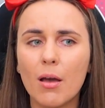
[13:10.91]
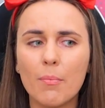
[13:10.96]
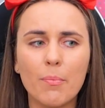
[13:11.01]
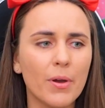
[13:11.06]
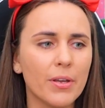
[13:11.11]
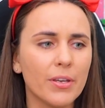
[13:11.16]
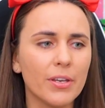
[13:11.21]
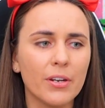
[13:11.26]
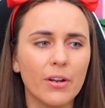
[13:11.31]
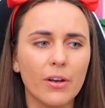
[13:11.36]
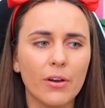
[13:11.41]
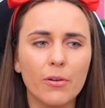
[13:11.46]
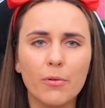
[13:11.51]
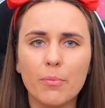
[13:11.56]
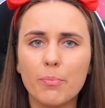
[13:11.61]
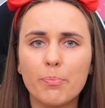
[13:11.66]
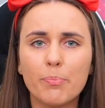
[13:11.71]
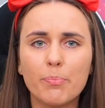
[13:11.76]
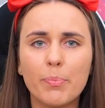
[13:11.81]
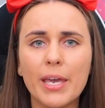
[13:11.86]
but you know,
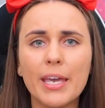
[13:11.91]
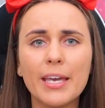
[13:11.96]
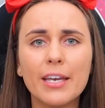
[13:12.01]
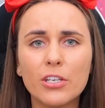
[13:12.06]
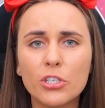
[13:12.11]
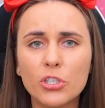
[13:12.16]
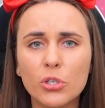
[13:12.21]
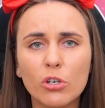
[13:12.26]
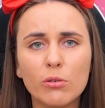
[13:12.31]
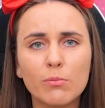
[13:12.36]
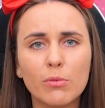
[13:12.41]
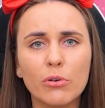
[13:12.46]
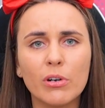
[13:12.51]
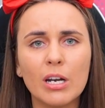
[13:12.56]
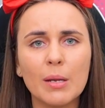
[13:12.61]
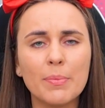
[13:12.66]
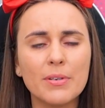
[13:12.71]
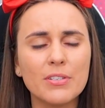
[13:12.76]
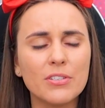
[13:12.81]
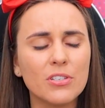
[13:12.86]
Pikachu or
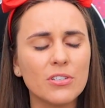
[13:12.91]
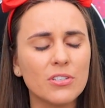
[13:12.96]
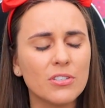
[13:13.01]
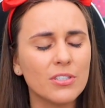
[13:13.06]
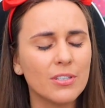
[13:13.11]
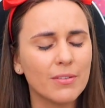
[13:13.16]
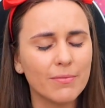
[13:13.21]
Mareep is just